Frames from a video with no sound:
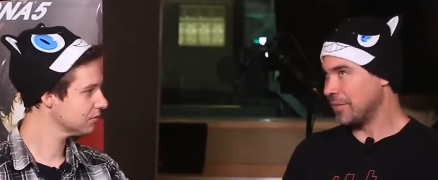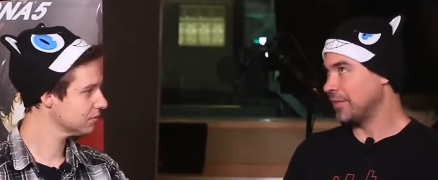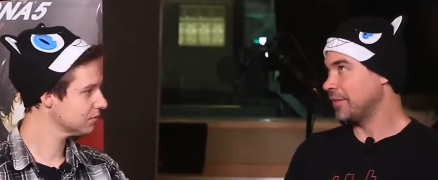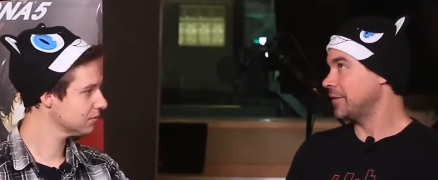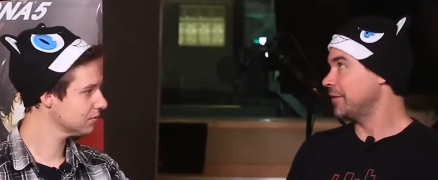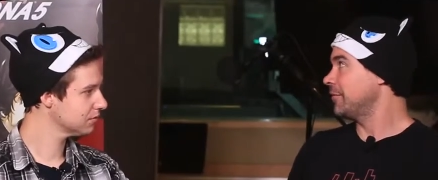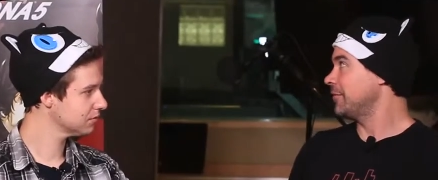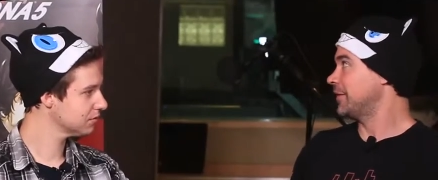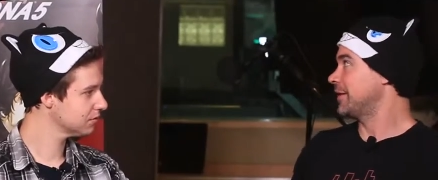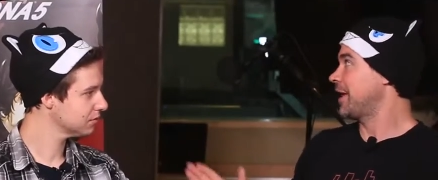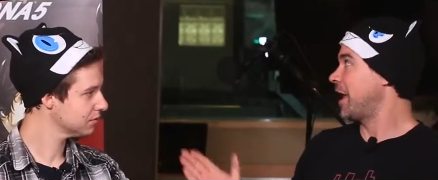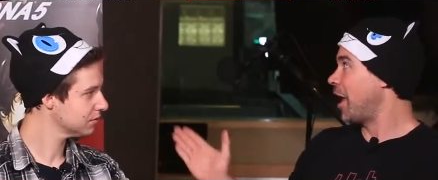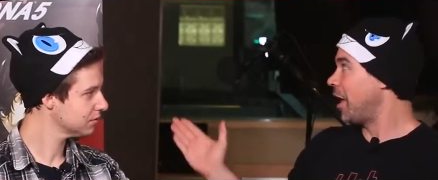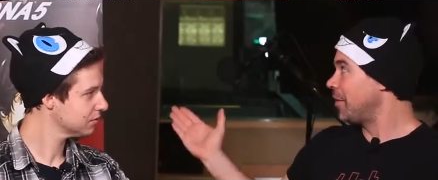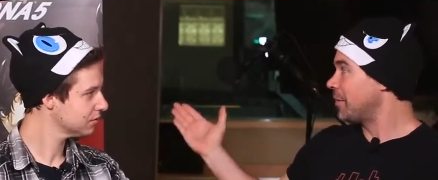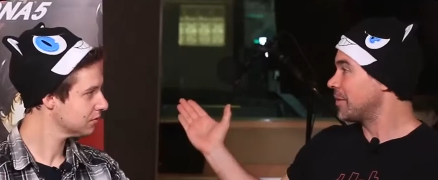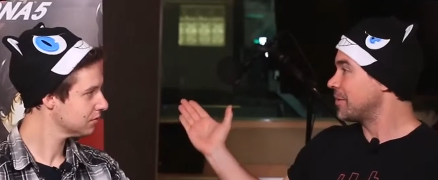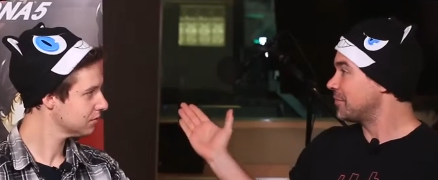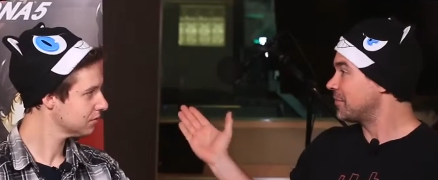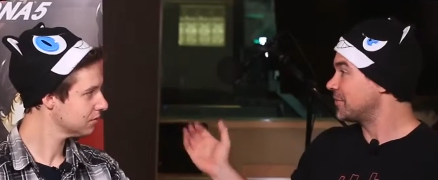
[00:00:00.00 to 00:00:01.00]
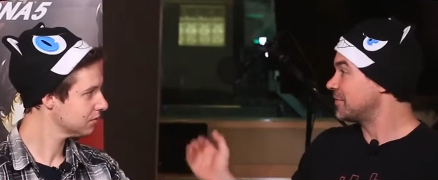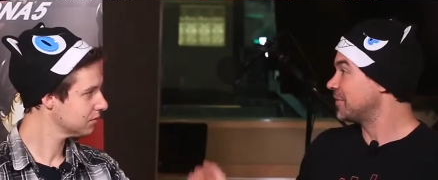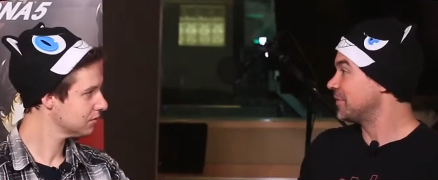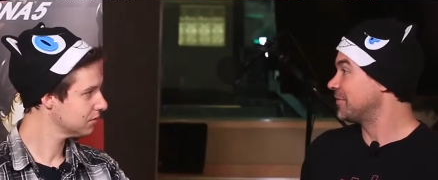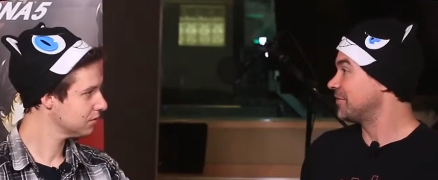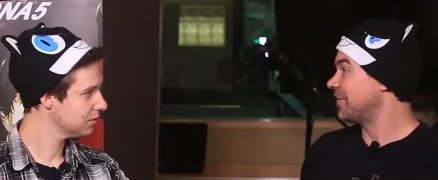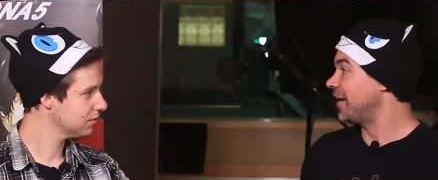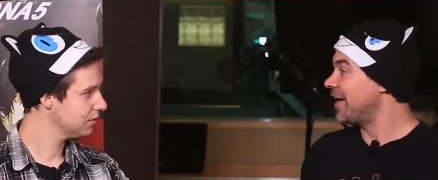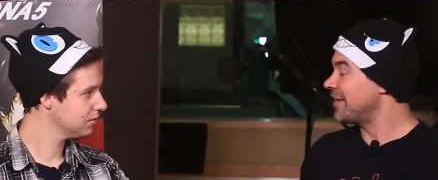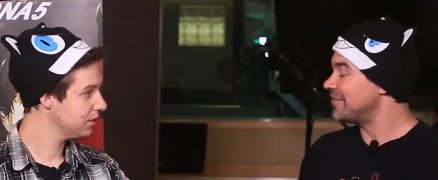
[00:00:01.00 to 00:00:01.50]
Speaker 1: literally helming Persona
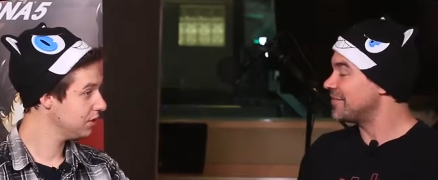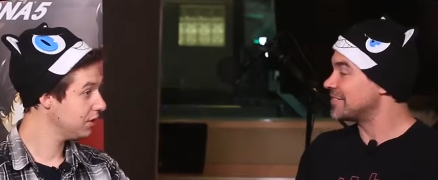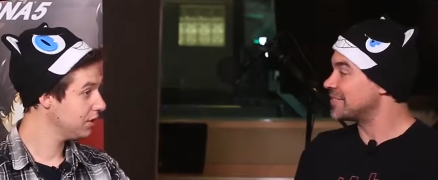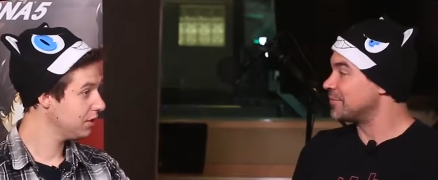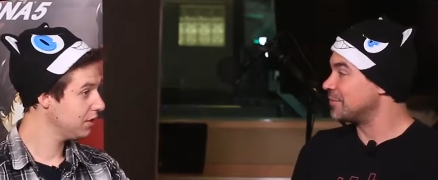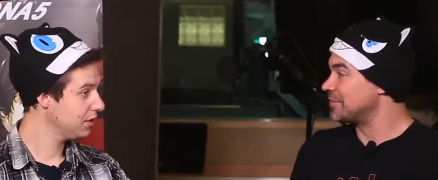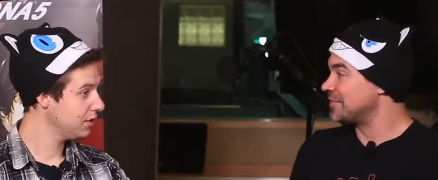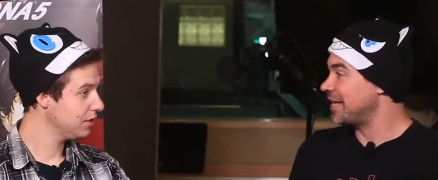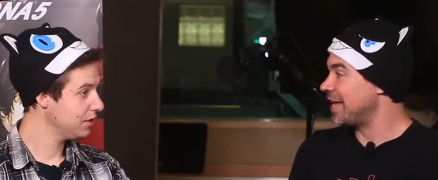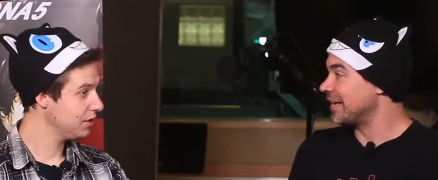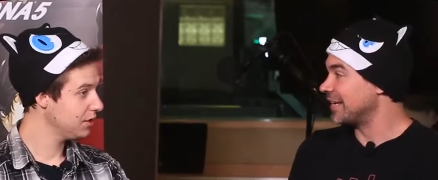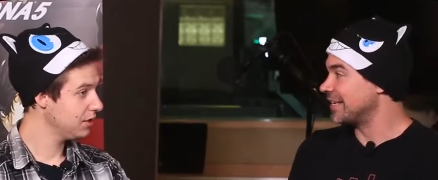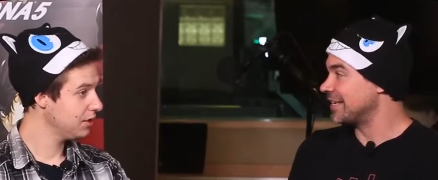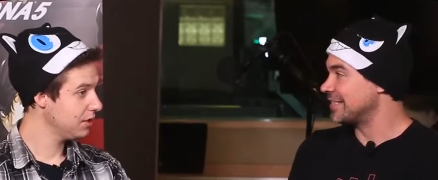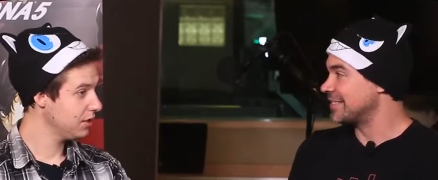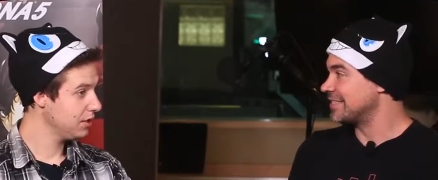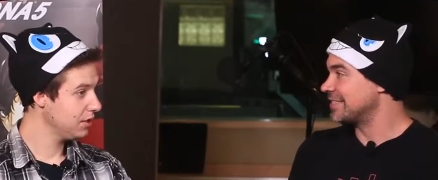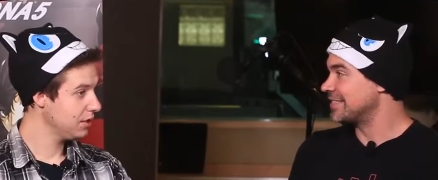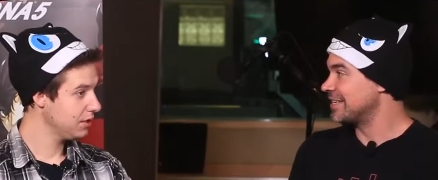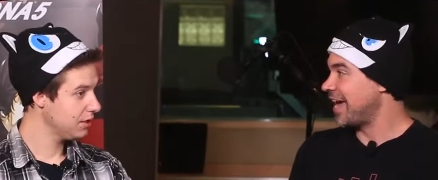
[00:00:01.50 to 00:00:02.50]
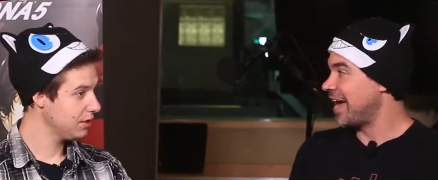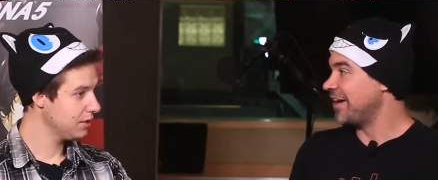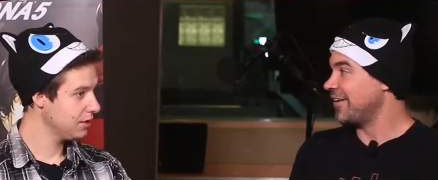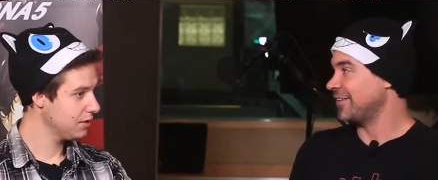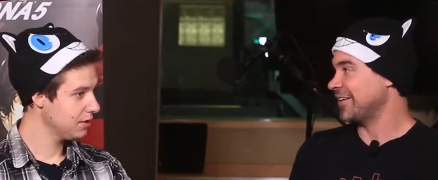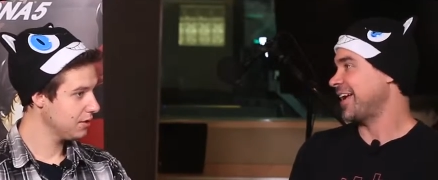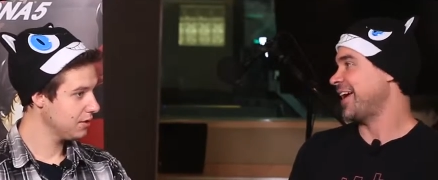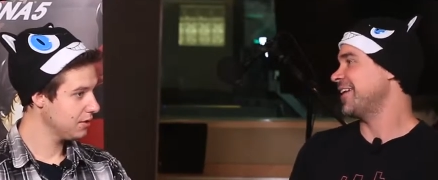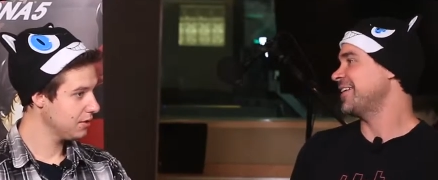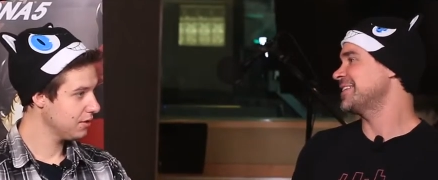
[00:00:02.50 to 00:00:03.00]
5 as the protagonist.
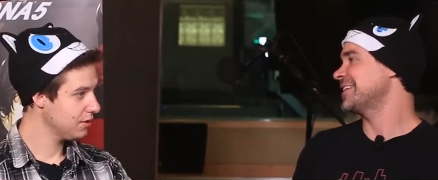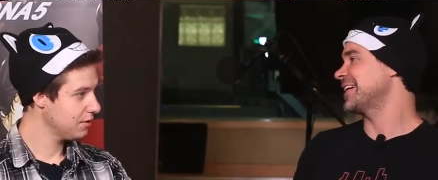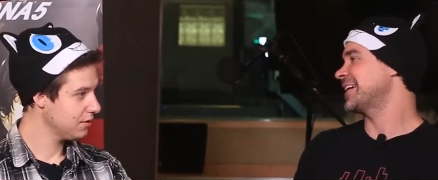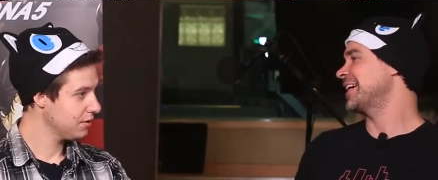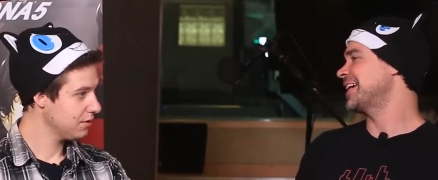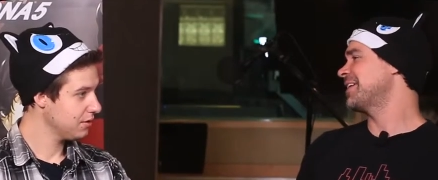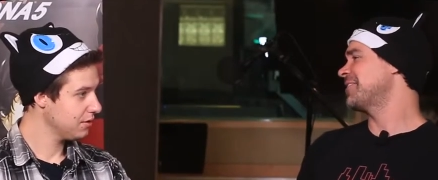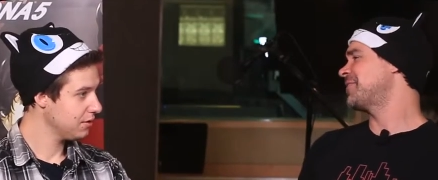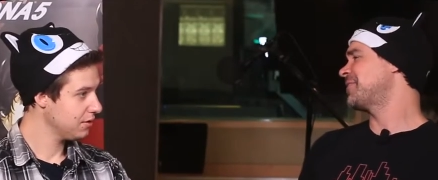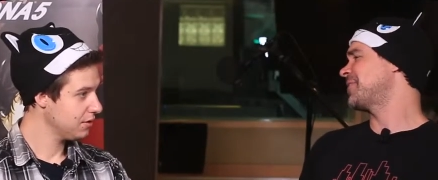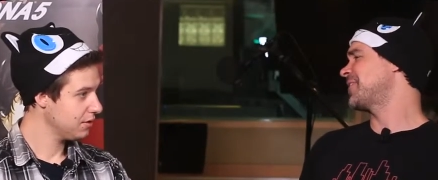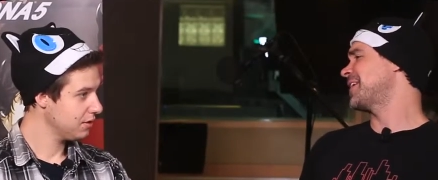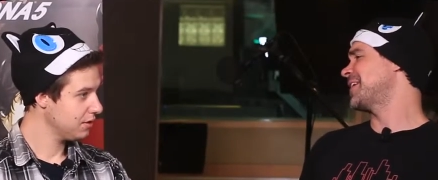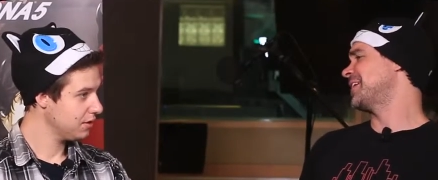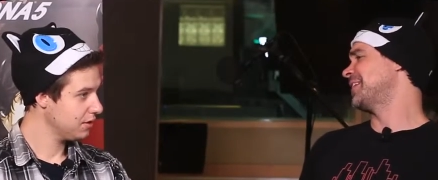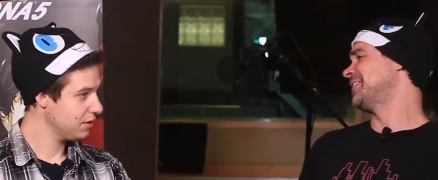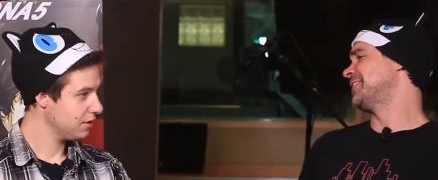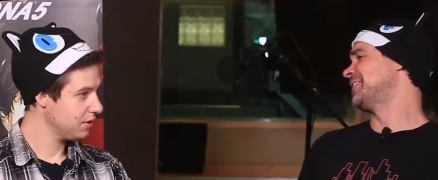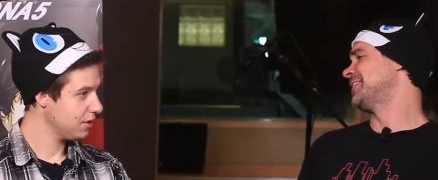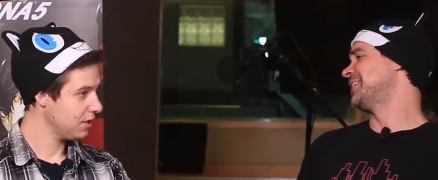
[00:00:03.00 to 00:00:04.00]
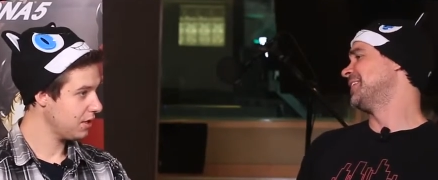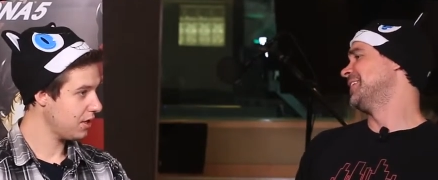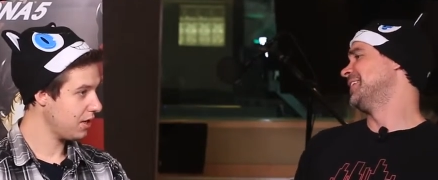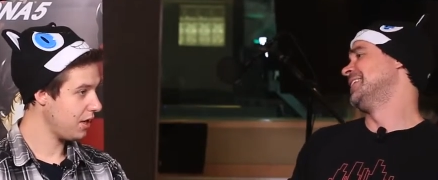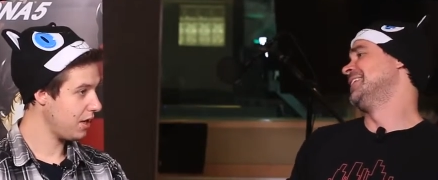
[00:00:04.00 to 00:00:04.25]
How does that kind of feel?